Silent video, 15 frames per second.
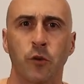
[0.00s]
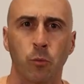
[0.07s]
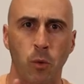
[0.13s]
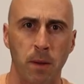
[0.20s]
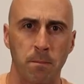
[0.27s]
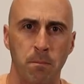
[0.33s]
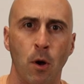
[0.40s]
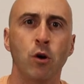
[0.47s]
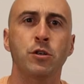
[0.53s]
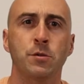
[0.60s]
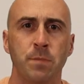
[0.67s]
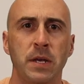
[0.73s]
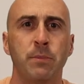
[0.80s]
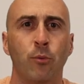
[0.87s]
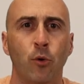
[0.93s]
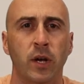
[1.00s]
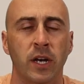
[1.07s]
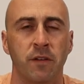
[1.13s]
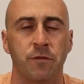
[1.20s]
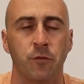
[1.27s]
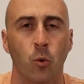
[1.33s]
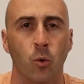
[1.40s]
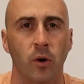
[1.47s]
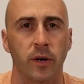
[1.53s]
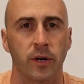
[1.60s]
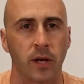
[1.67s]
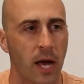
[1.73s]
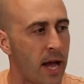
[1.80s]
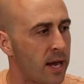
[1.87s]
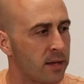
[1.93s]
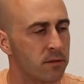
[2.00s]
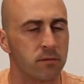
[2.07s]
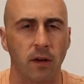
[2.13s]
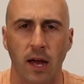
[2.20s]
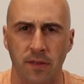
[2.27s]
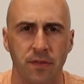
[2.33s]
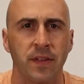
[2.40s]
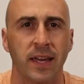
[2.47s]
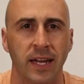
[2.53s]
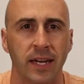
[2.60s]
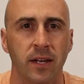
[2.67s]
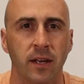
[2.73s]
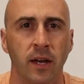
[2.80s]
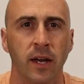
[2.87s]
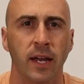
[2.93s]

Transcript: for what most people can afford, I, I think,